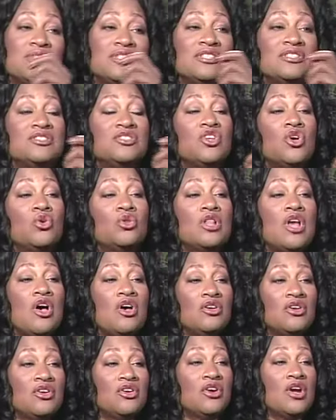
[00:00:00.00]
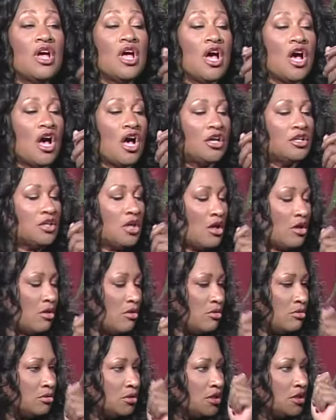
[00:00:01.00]
wasn't no longer on
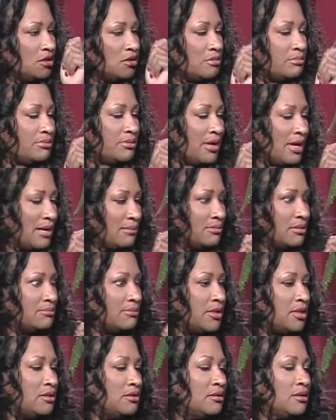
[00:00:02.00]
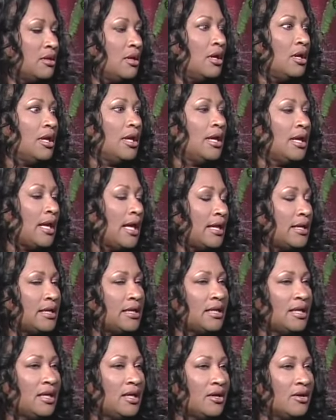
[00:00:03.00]
holding the yes. problem and looking at
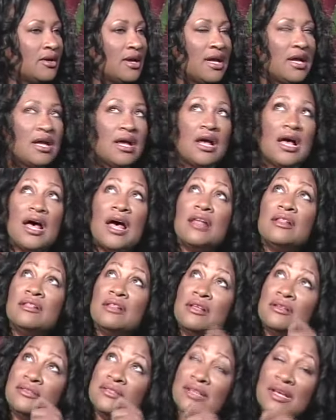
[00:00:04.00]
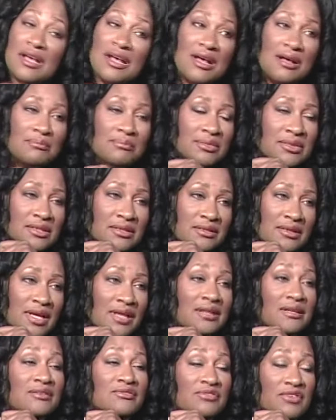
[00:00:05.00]
it here. Yes. I looked up
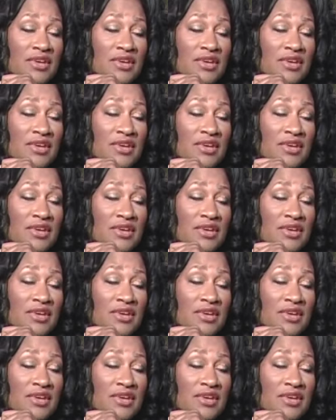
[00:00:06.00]
yes. and it